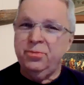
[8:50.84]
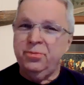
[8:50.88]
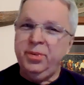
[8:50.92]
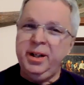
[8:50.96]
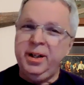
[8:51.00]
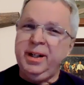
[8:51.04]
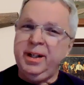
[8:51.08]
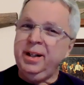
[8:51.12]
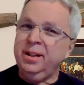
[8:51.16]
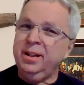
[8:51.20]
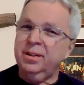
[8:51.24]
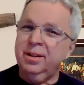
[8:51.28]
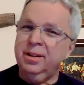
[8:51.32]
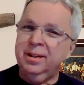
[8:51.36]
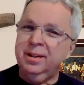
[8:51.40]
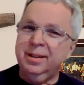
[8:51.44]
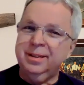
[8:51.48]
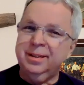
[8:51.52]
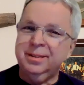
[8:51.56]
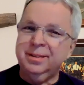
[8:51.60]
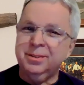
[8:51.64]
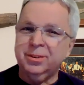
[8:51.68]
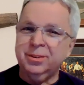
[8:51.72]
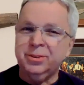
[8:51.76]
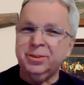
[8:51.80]
feeding
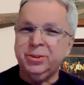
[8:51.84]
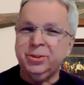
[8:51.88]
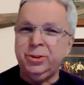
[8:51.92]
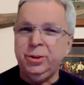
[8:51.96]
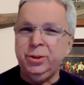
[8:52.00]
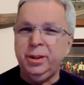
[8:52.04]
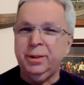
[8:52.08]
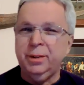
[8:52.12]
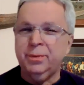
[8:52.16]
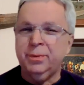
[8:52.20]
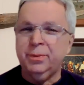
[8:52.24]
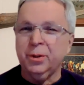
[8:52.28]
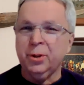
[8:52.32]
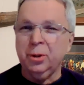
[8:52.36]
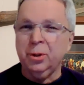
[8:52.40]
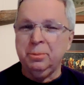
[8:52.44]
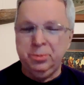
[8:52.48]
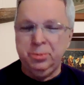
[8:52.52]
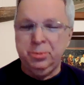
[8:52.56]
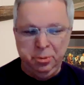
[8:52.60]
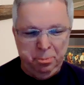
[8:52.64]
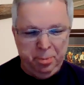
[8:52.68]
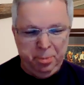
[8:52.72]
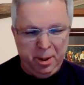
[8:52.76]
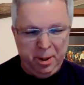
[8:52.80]
two different
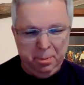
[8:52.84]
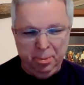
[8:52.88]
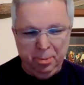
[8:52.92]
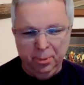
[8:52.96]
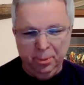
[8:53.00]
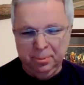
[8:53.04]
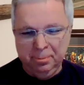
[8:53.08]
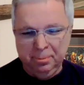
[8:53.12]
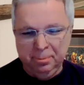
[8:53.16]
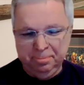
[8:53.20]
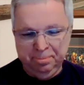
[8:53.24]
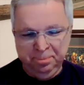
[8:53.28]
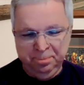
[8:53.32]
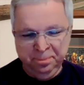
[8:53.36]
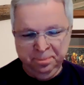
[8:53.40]
groups of people,